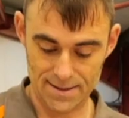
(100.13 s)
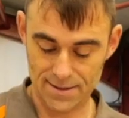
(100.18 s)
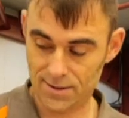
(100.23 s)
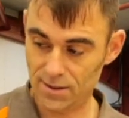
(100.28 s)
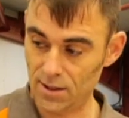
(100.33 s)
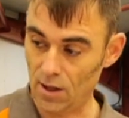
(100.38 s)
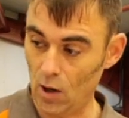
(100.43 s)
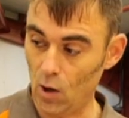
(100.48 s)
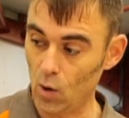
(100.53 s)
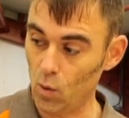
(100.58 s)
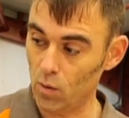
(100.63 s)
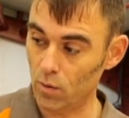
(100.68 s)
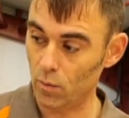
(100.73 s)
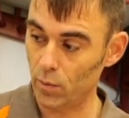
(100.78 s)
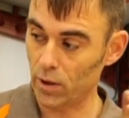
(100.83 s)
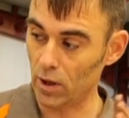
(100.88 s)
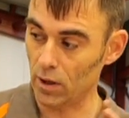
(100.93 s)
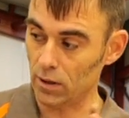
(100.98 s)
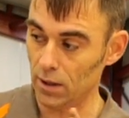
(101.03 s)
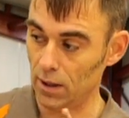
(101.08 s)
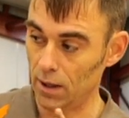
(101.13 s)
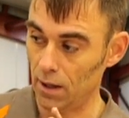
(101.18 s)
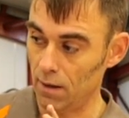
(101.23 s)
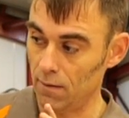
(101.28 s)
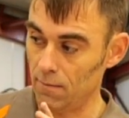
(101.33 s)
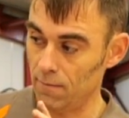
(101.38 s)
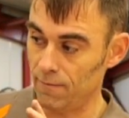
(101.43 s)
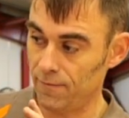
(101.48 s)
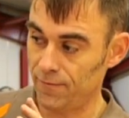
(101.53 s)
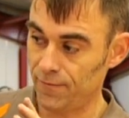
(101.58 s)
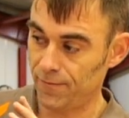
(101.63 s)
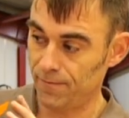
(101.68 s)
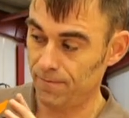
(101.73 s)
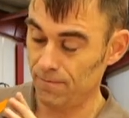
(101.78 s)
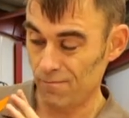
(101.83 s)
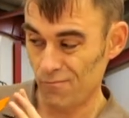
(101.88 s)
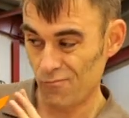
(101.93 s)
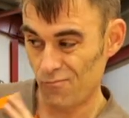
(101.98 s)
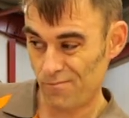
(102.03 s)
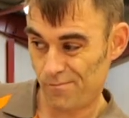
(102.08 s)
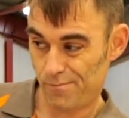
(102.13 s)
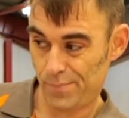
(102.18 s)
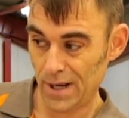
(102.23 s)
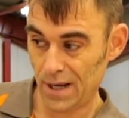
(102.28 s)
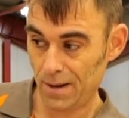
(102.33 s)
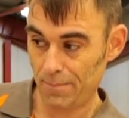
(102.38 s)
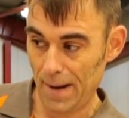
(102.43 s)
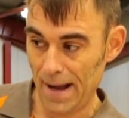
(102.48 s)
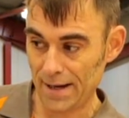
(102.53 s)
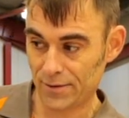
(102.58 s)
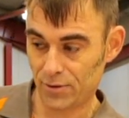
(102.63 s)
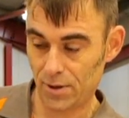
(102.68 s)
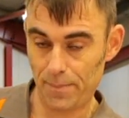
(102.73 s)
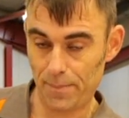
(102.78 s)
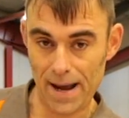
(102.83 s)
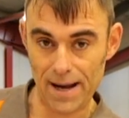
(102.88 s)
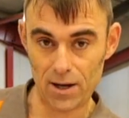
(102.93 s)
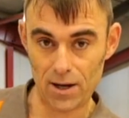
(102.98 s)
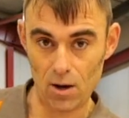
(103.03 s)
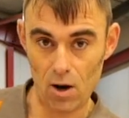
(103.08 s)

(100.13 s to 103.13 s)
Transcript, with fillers: So we've got the big battery pack